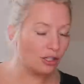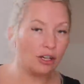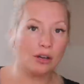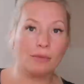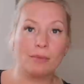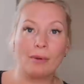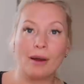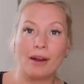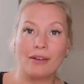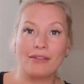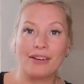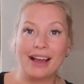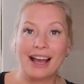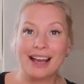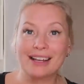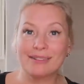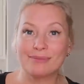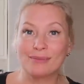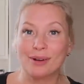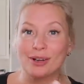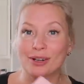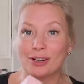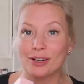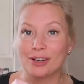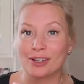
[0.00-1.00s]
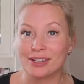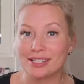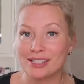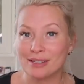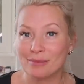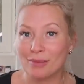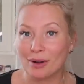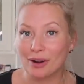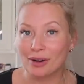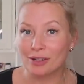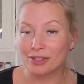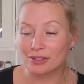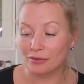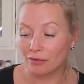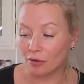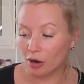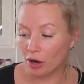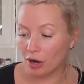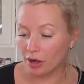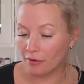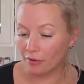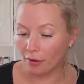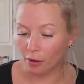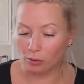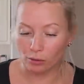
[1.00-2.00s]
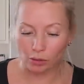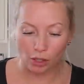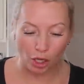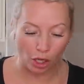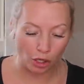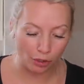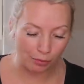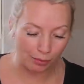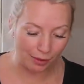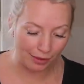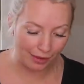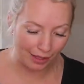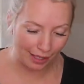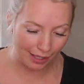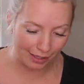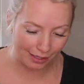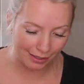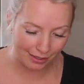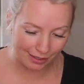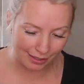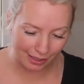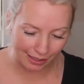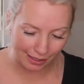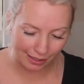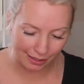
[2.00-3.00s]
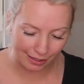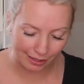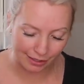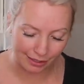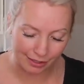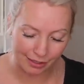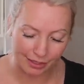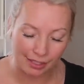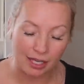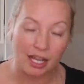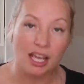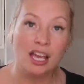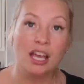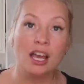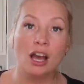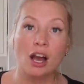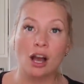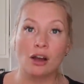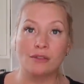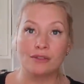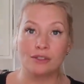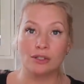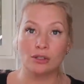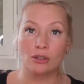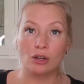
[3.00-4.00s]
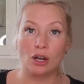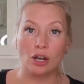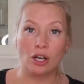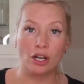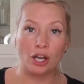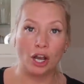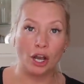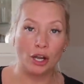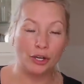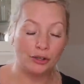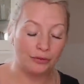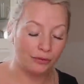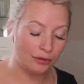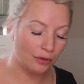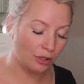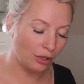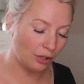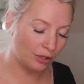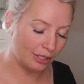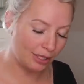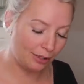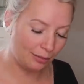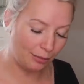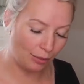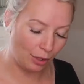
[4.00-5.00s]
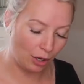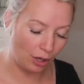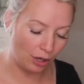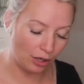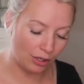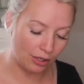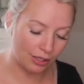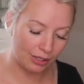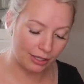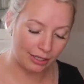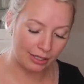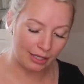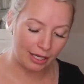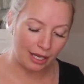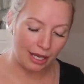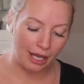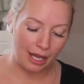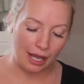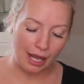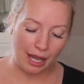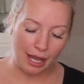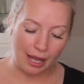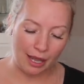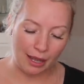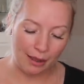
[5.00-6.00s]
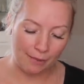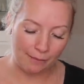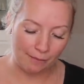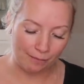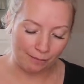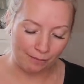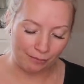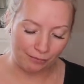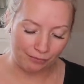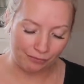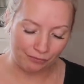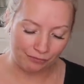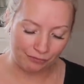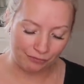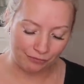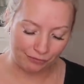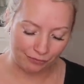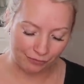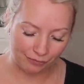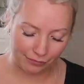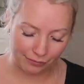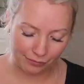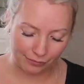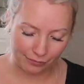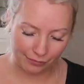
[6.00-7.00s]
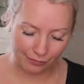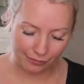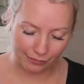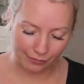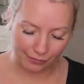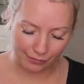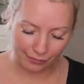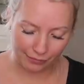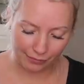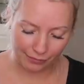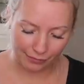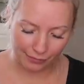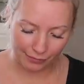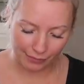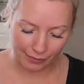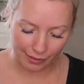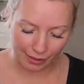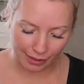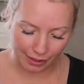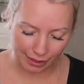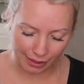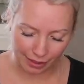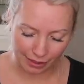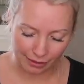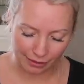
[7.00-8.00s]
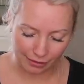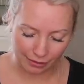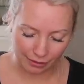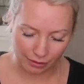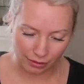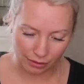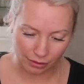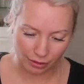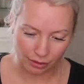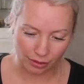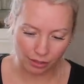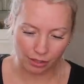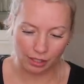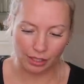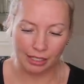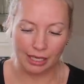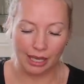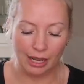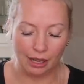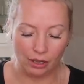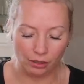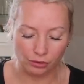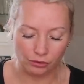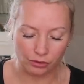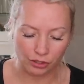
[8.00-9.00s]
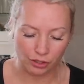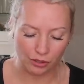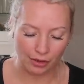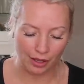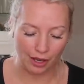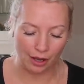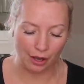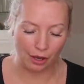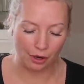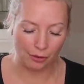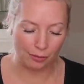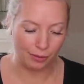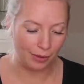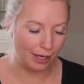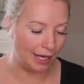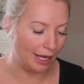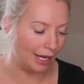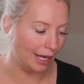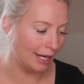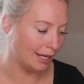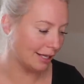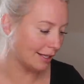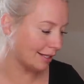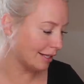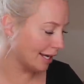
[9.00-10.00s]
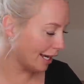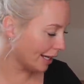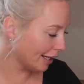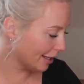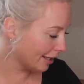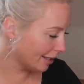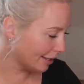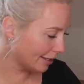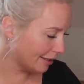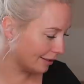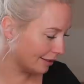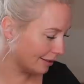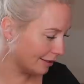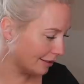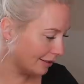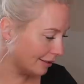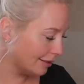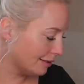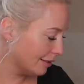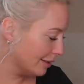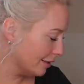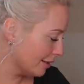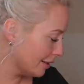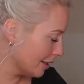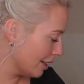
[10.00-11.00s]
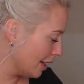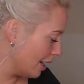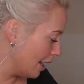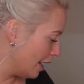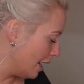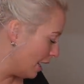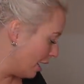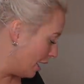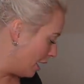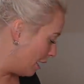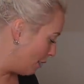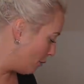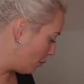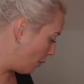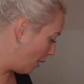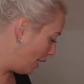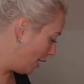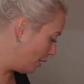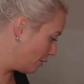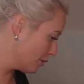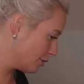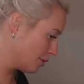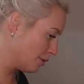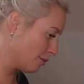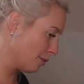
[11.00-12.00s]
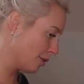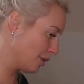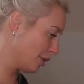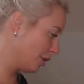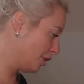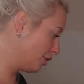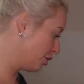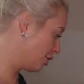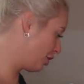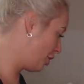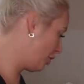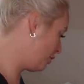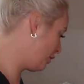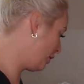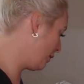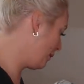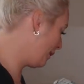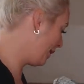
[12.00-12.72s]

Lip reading: up, I've had my glossy box arrive. I will open that in a second. I've still got a code for glossy box. Yeah, I'll do that open in a second. What else are we going to show you?